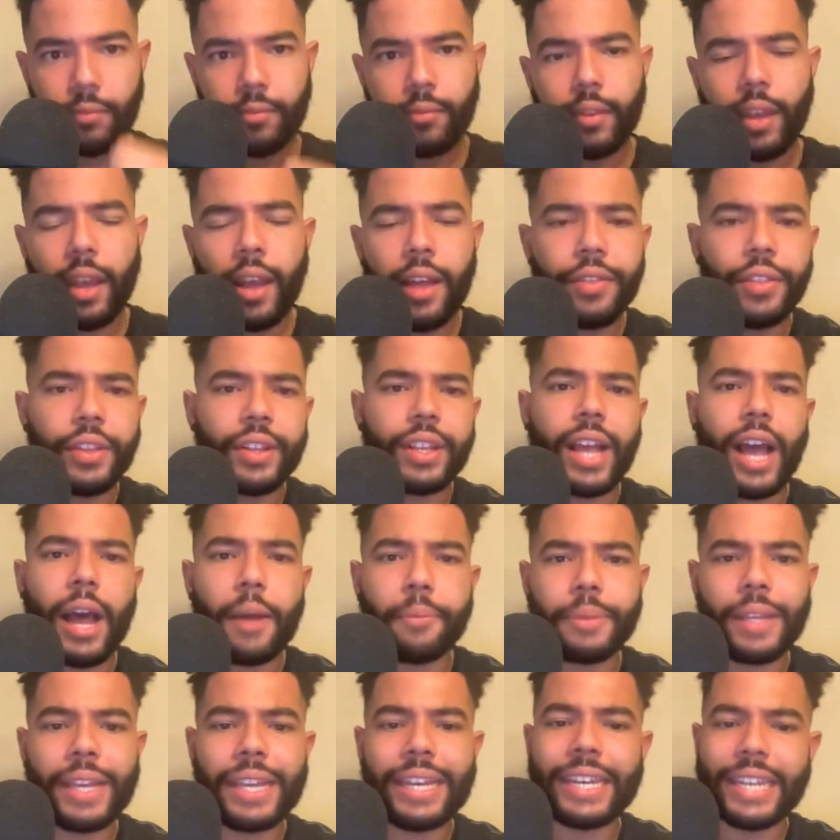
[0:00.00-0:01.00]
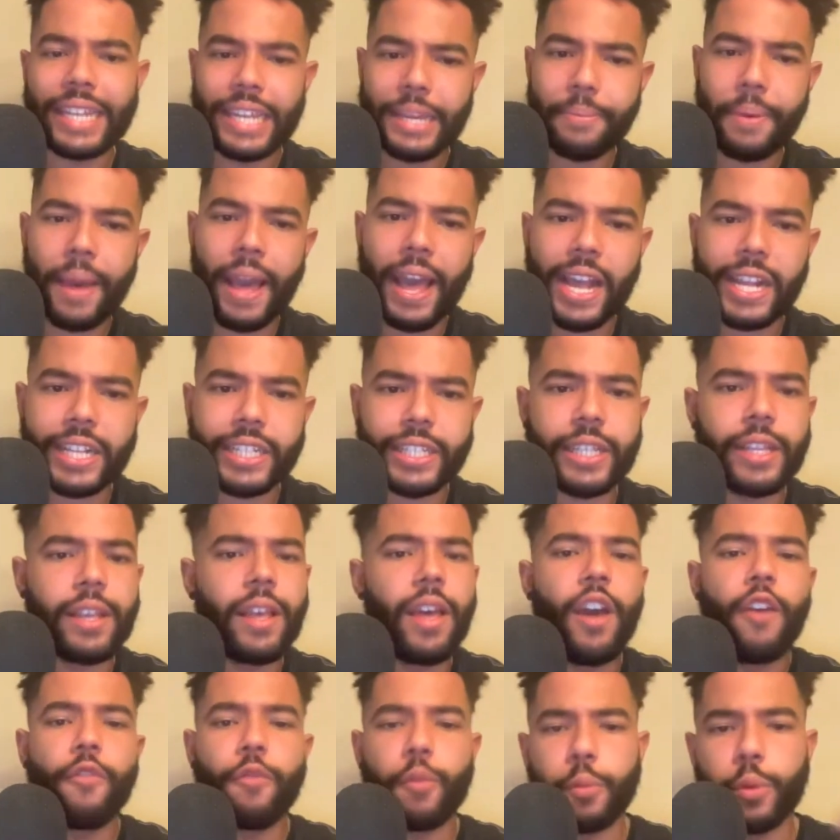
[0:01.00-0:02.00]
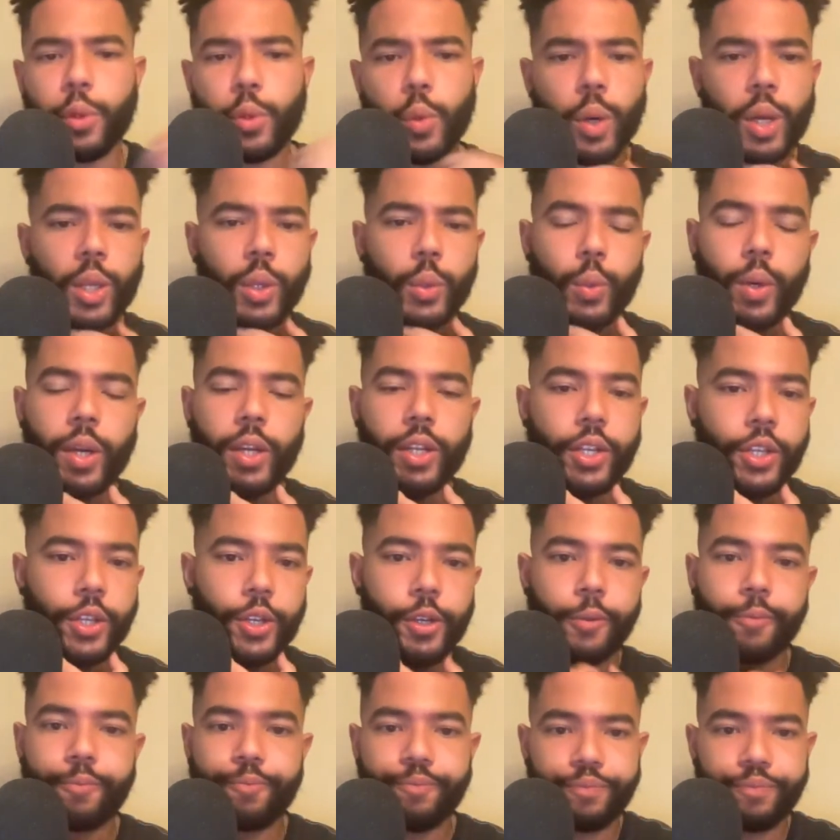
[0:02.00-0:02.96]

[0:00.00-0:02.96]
on the top 10 D backs from 2022.